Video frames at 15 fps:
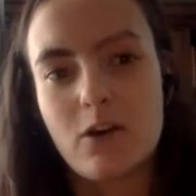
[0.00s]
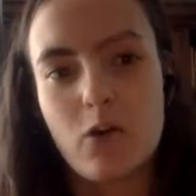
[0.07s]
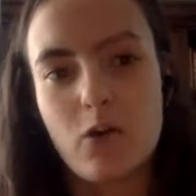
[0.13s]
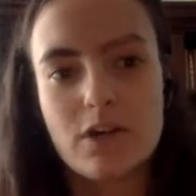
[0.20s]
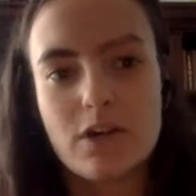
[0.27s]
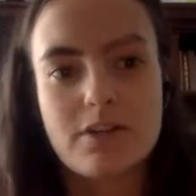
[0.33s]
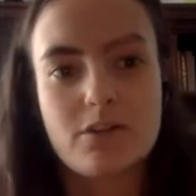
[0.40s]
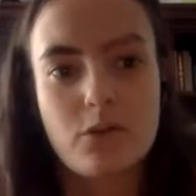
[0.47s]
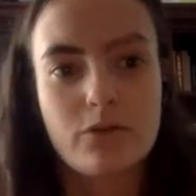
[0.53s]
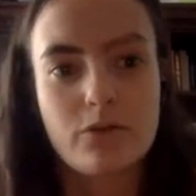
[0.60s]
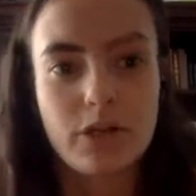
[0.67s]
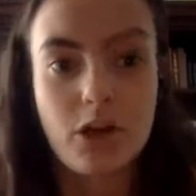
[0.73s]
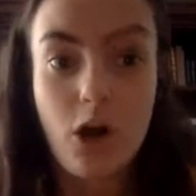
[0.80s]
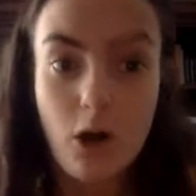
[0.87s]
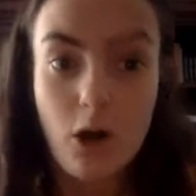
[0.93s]
courses
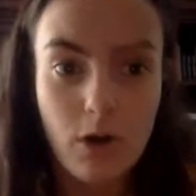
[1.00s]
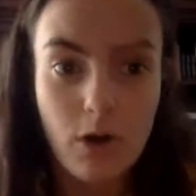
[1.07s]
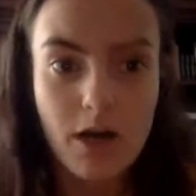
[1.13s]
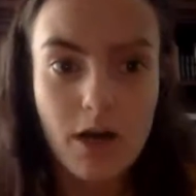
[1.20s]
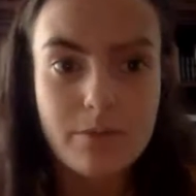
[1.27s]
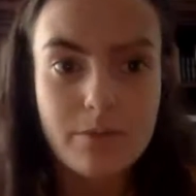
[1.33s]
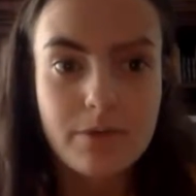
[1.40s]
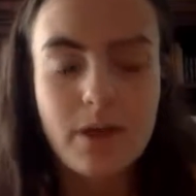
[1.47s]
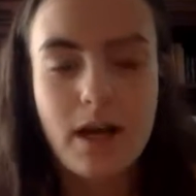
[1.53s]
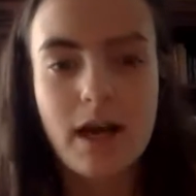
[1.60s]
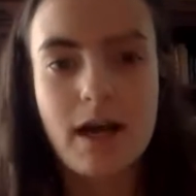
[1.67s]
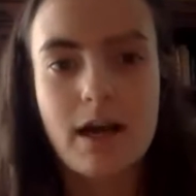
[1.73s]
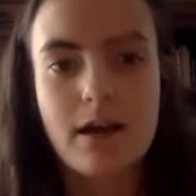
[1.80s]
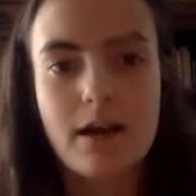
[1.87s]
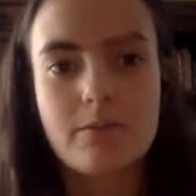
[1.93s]
over co-op,
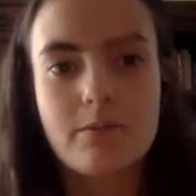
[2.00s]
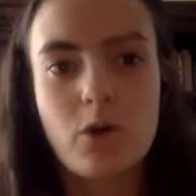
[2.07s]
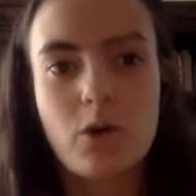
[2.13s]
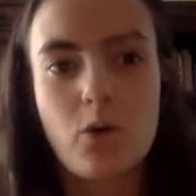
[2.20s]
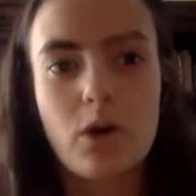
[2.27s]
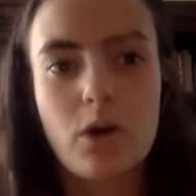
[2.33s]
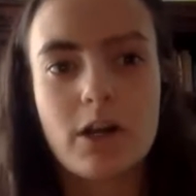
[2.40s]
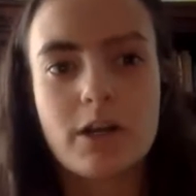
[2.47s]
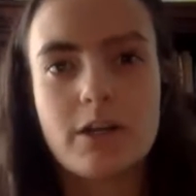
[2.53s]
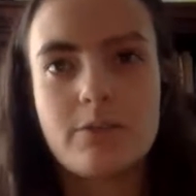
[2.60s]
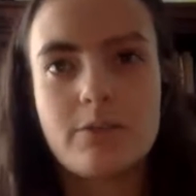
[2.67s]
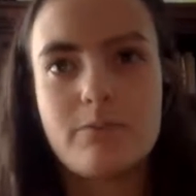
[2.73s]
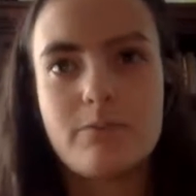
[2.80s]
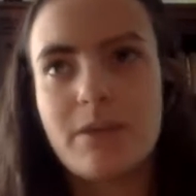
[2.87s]
or